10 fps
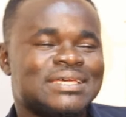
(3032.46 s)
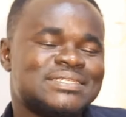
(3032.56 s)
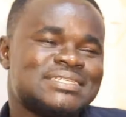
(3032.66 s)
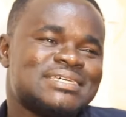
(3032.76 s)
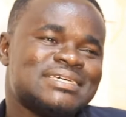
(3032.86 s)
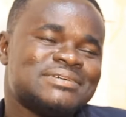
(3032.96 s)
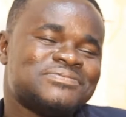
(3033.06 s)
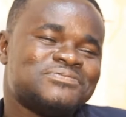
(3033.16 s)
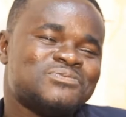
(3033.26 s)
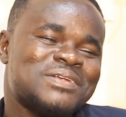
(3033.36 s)
You see,
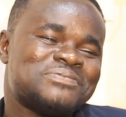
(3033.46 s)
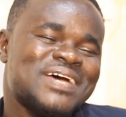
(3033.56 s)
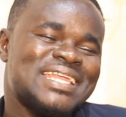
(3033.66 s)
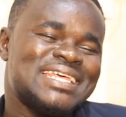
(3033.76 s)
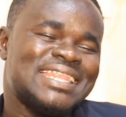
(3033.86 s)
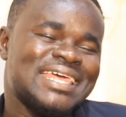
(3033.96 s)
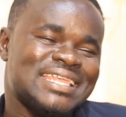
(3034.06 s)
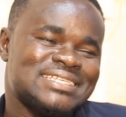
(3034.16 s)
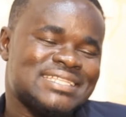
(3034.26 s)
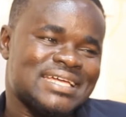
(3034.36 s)
one funny
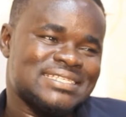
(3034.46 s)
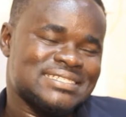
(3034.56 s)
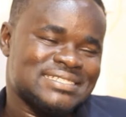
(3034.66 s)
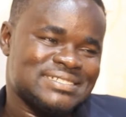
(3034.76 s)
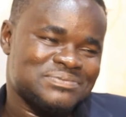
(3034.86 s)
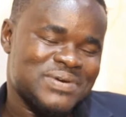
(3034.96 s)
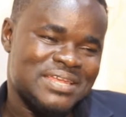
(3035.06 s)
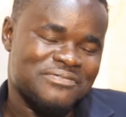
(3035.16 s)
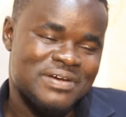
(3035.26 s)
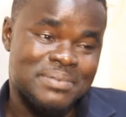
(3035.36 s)
thing is that
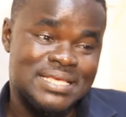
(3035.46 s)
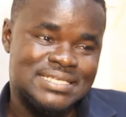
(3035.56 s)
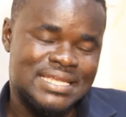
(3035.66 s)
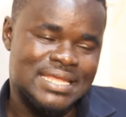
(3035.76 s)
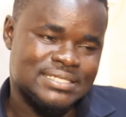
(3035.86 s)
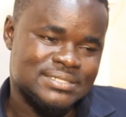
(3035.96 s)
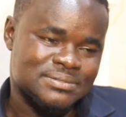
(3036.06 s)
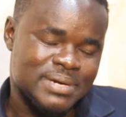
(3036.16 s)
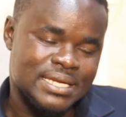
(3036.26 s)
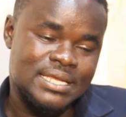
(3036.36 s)
when the family said that, you
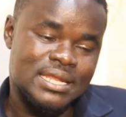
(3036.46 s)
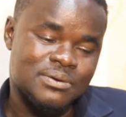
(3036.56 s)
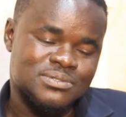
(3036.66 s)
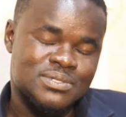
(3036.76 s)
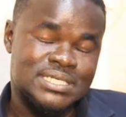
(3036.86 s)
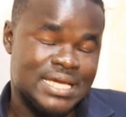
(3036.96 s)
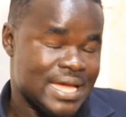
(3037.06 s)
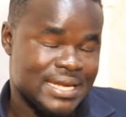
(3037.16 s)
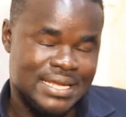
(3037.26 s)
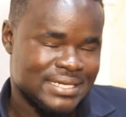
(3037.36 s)
know, by then I was not in
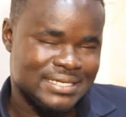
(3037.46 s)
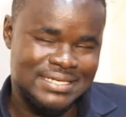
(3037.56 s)
Ghana.